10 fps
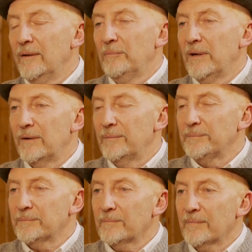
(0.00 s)
but
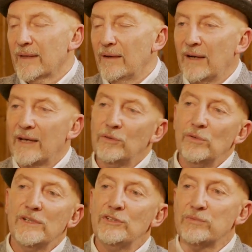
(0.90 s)
I had
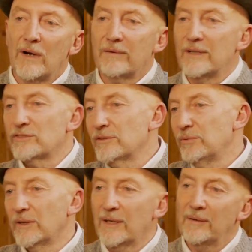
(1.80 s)
all these worries of
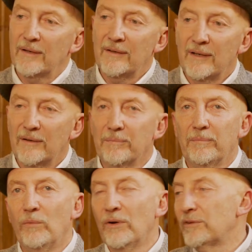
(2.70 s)
what they, and they're
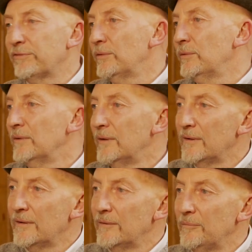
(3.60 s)
wonderful,
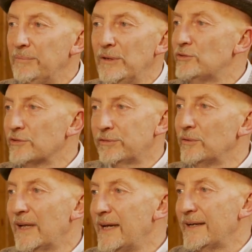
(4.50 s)

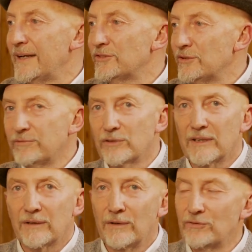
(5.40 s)
beautiful ladies who've got
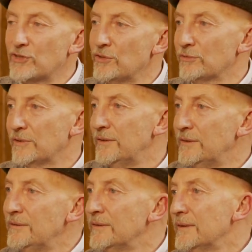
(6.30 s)
their own children, who,